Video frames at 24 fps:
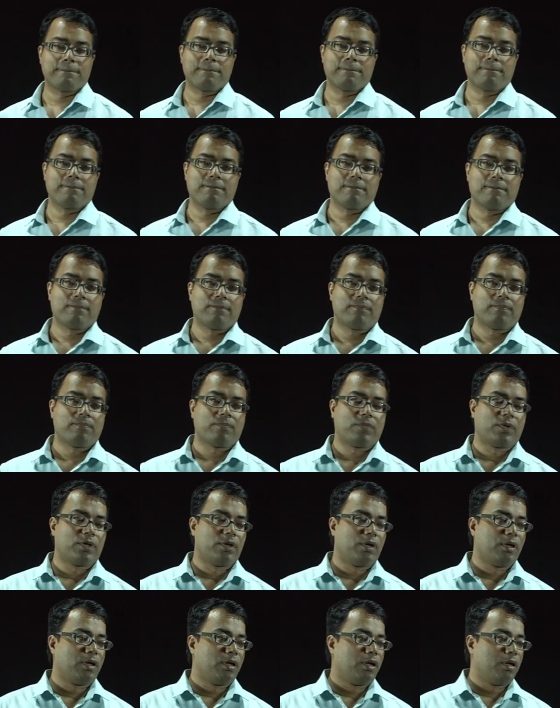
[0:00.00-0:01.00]

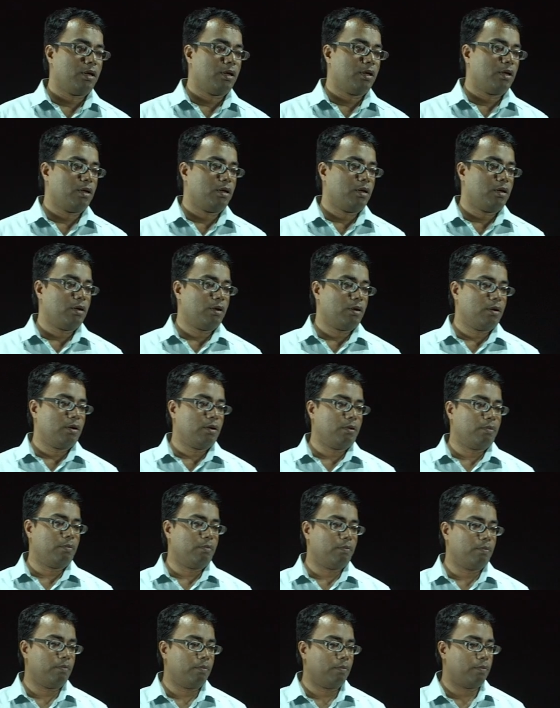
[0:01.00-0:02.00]

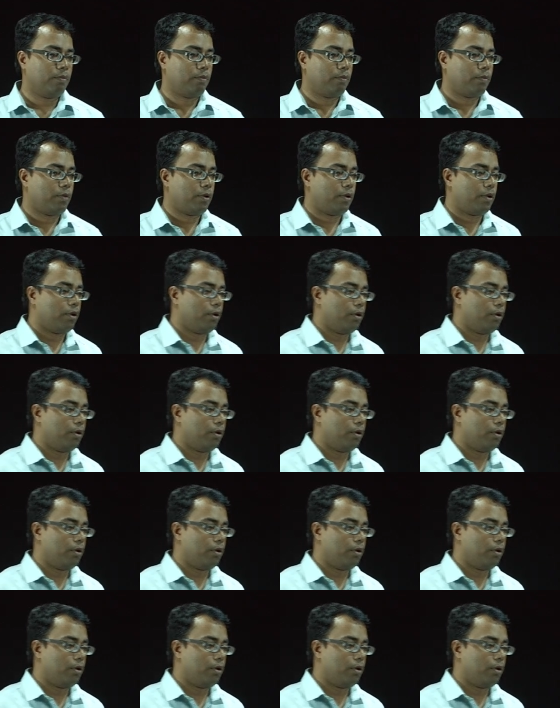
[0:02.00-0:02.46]
No one is speaking in this clip.